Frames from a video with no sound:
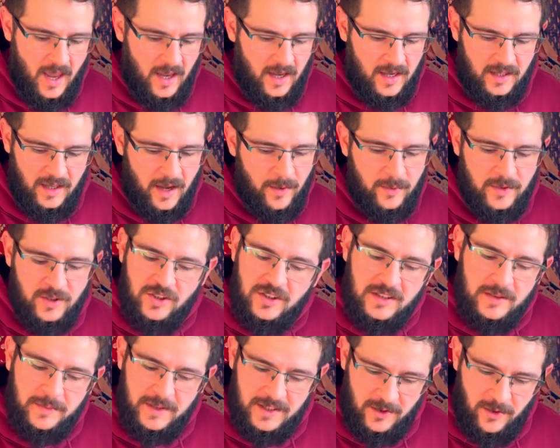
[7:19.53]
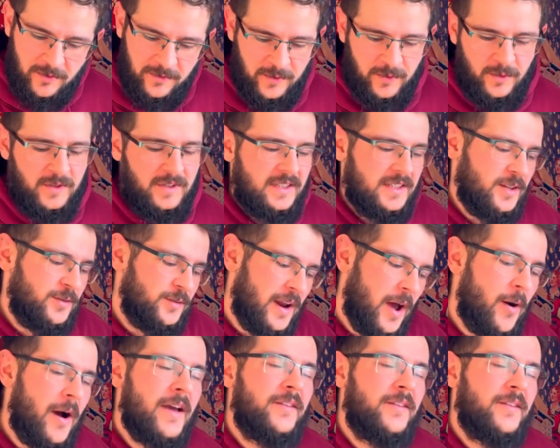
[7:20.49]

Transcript: I was just a bit confused. So now I